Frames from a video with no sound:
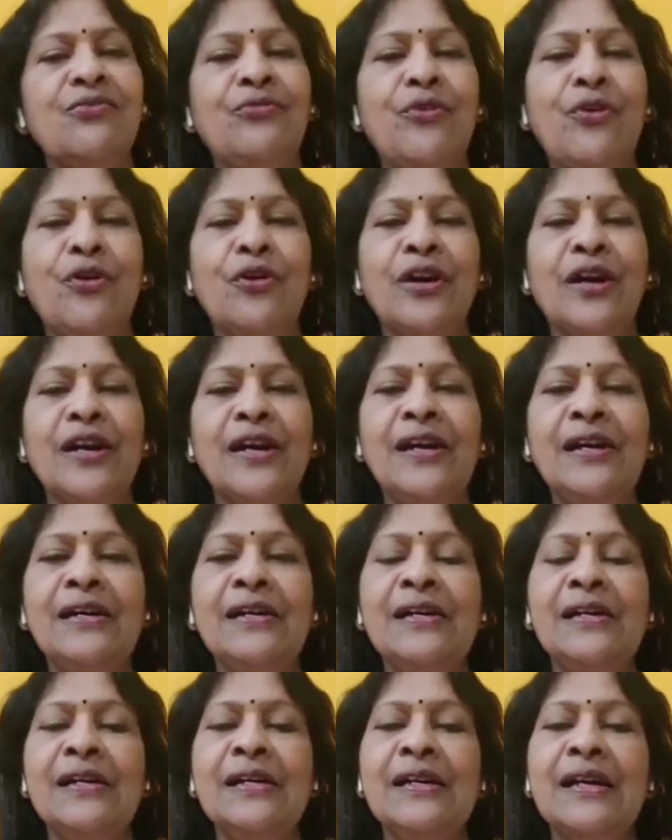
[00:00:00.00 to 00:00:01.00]
for a
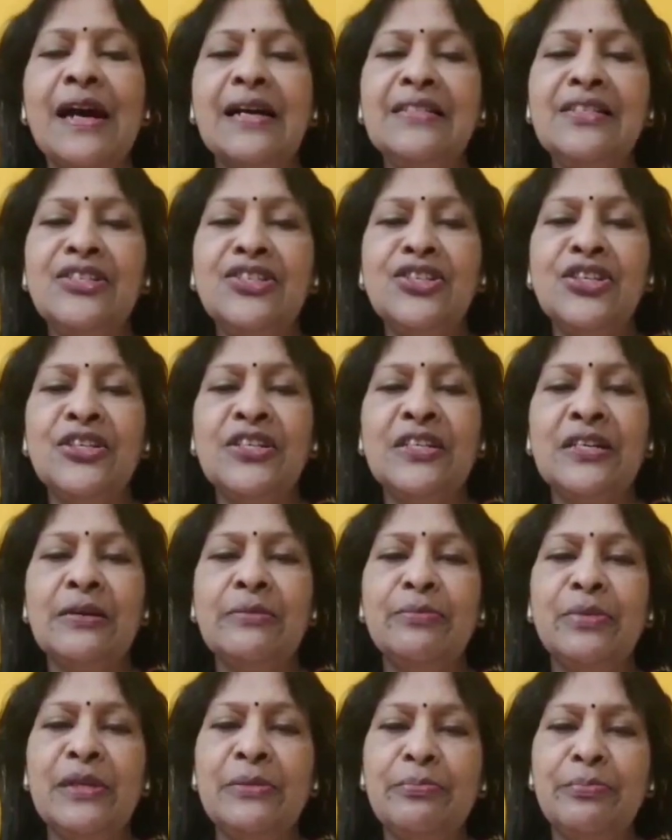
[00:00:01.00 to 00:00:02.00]

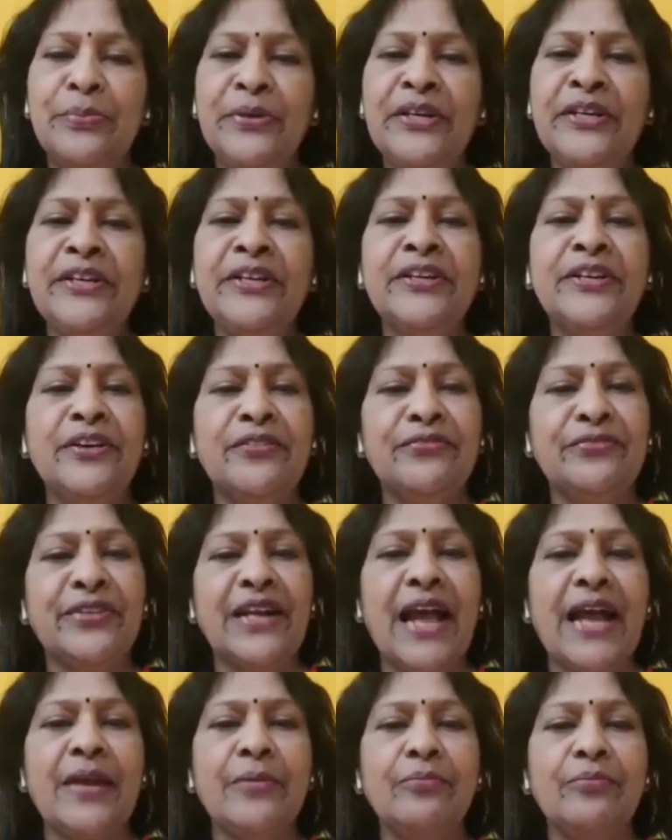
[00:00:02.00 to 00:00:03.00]
considerable period of
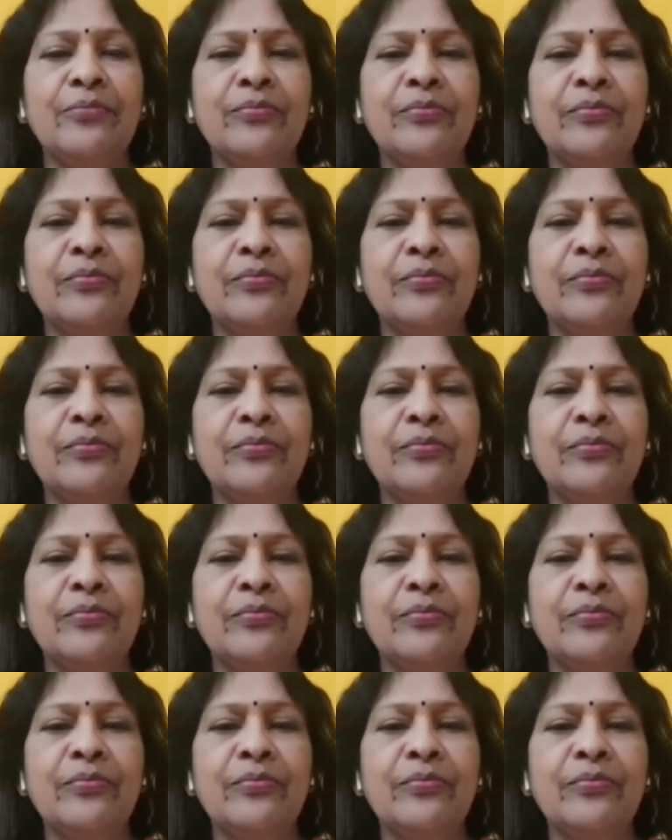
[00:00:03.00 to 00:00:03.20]
time.